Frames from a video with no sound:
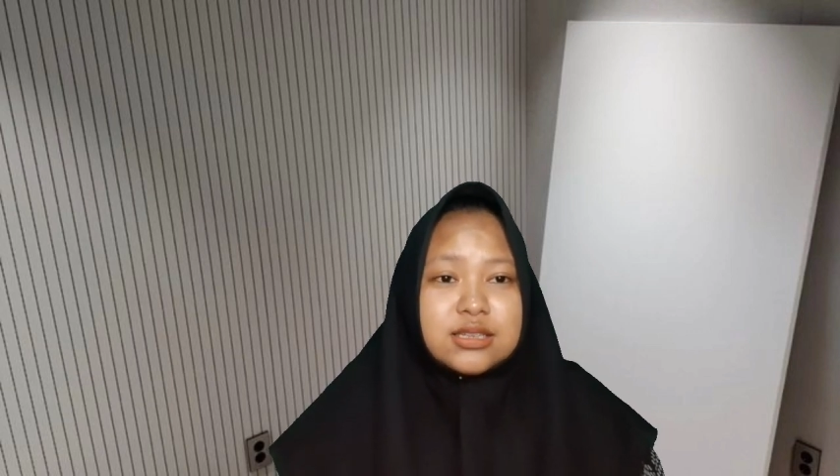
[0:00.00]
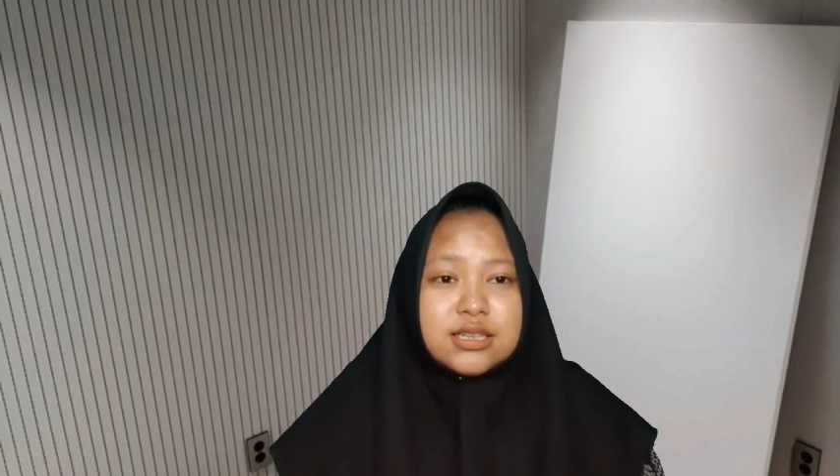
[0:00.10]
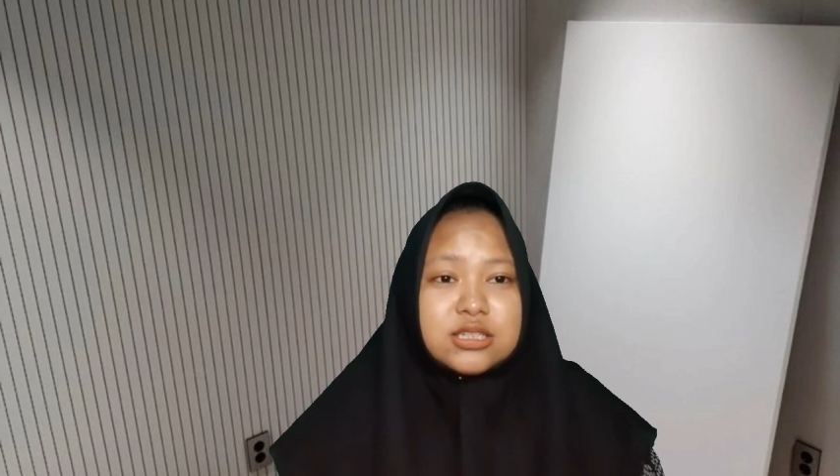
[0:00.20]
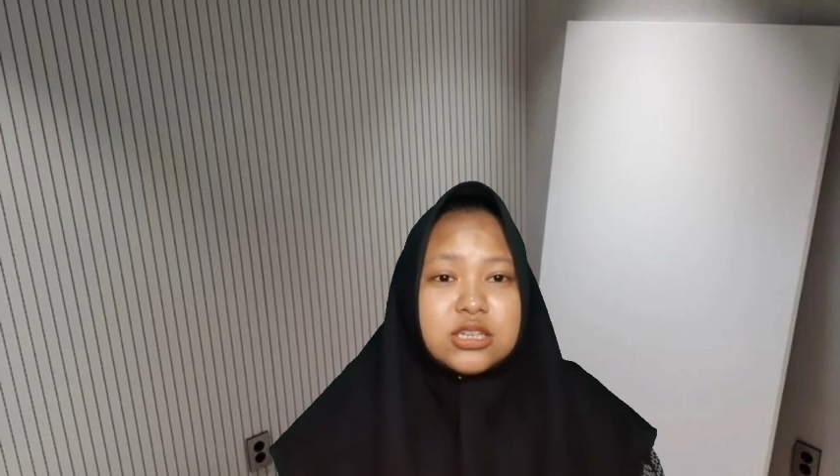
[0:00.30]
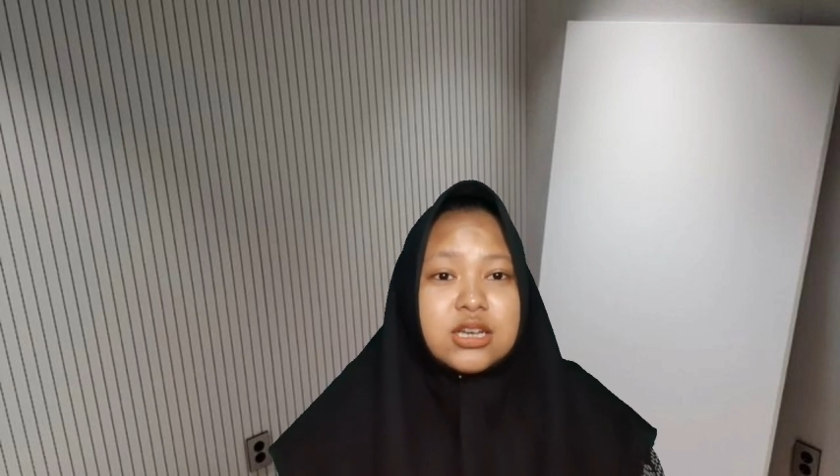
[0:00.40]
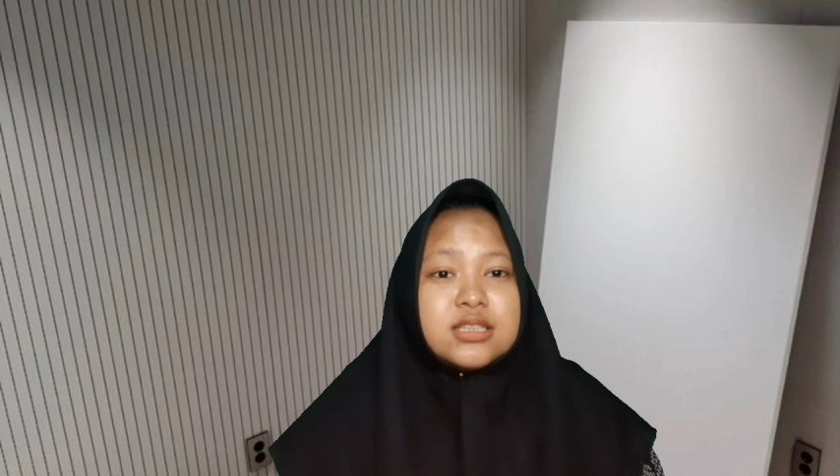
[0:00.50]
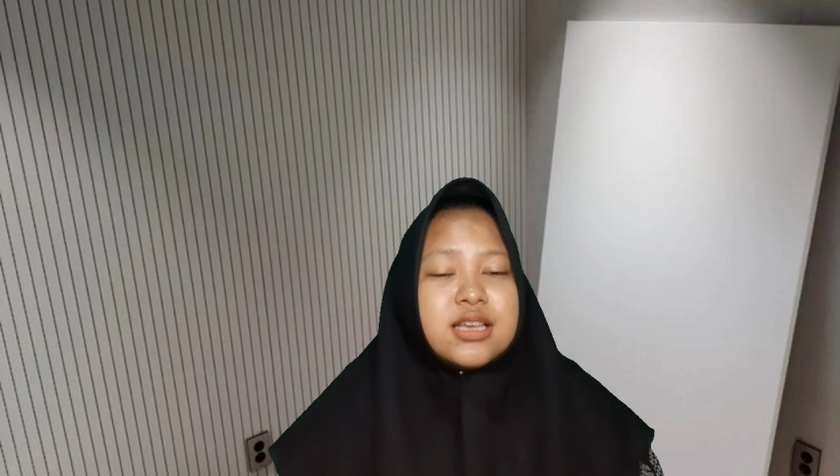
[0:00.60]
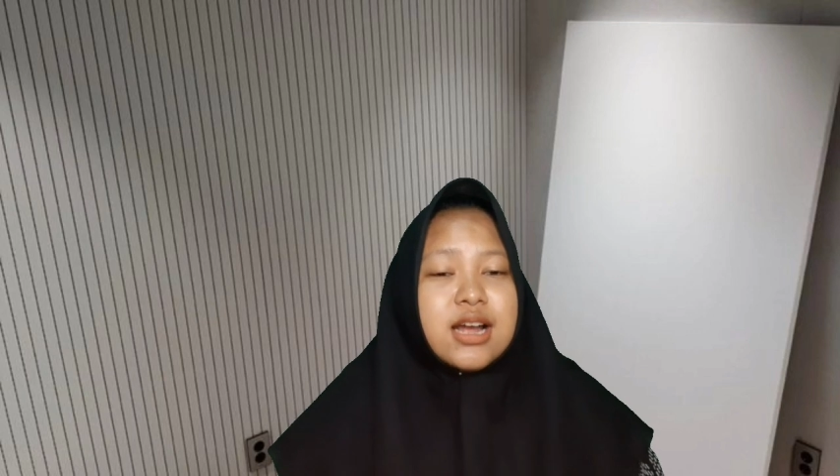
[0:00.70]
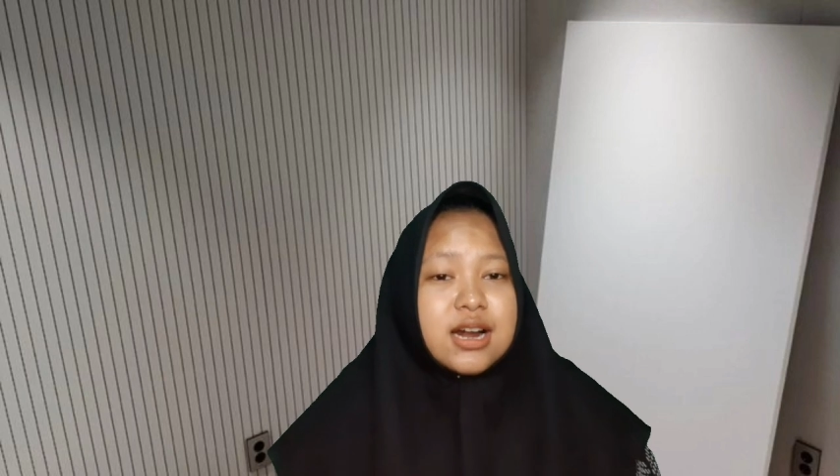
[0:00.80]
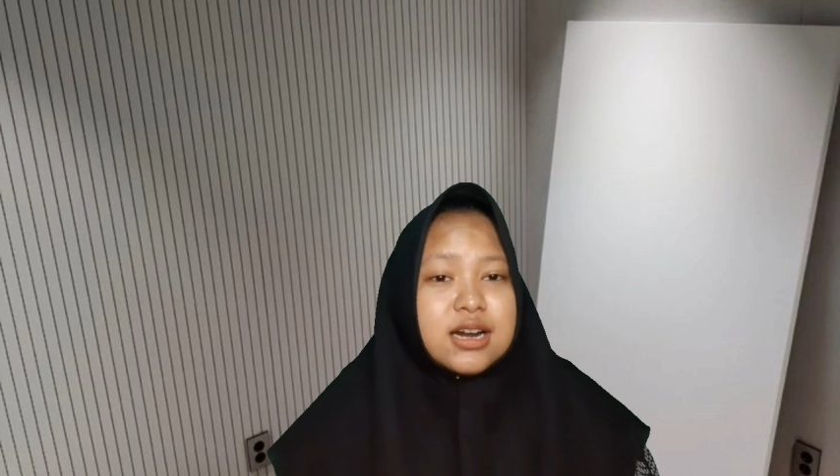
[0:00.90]
such as
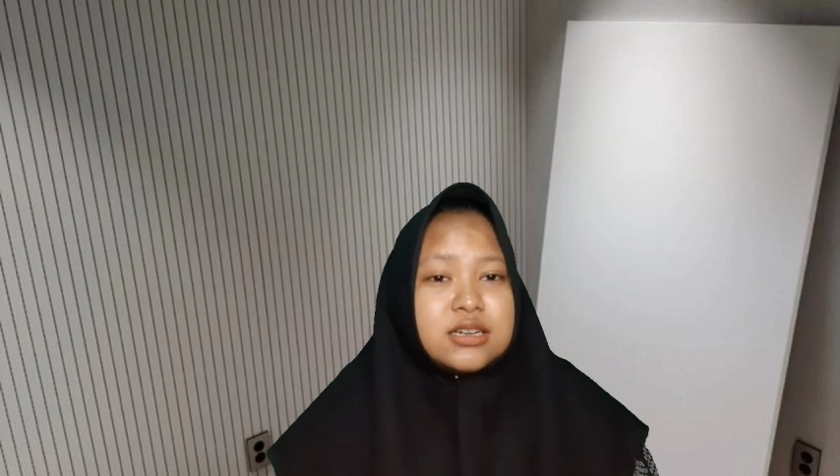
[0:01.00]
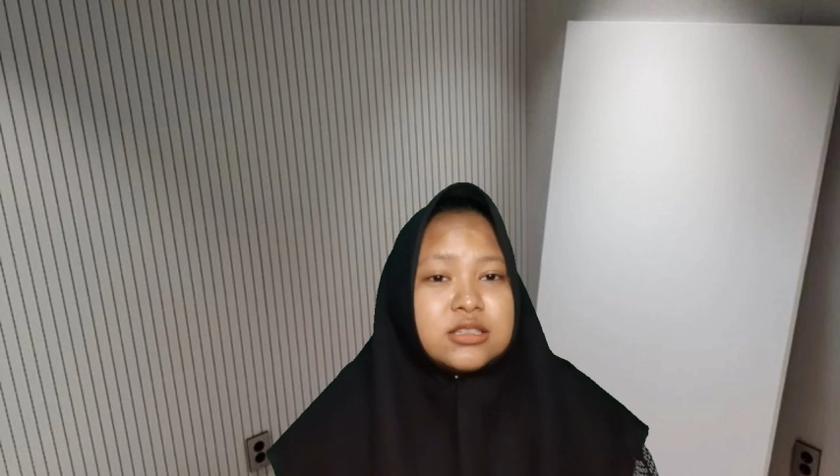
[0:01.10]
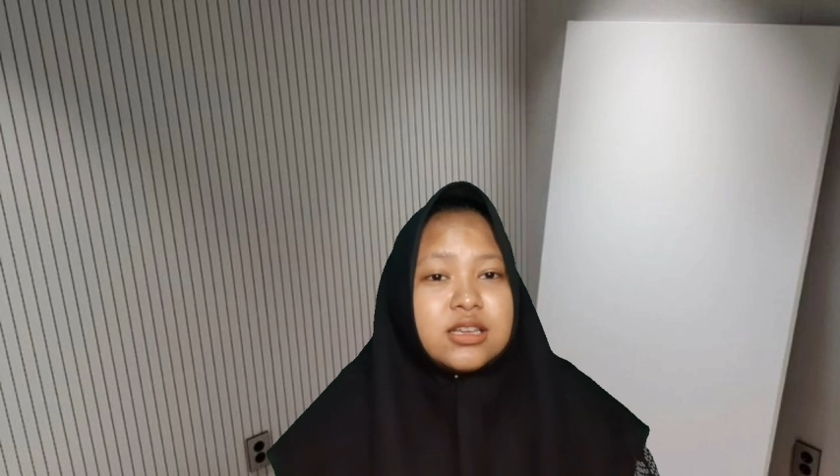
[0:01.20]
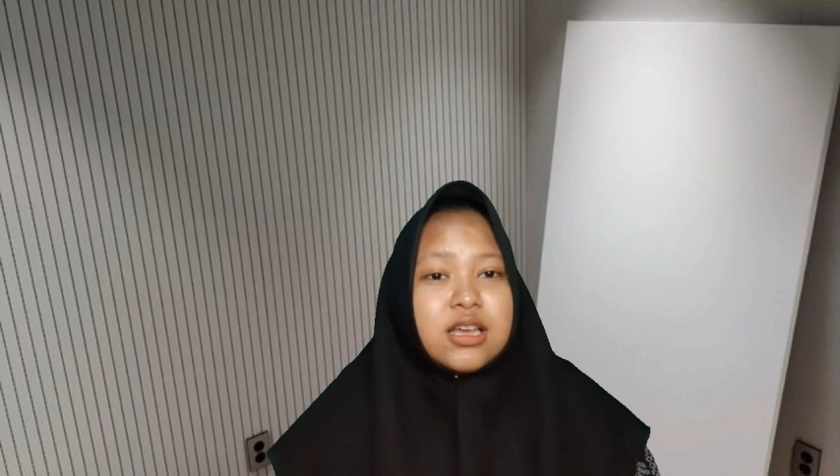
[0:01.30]
art,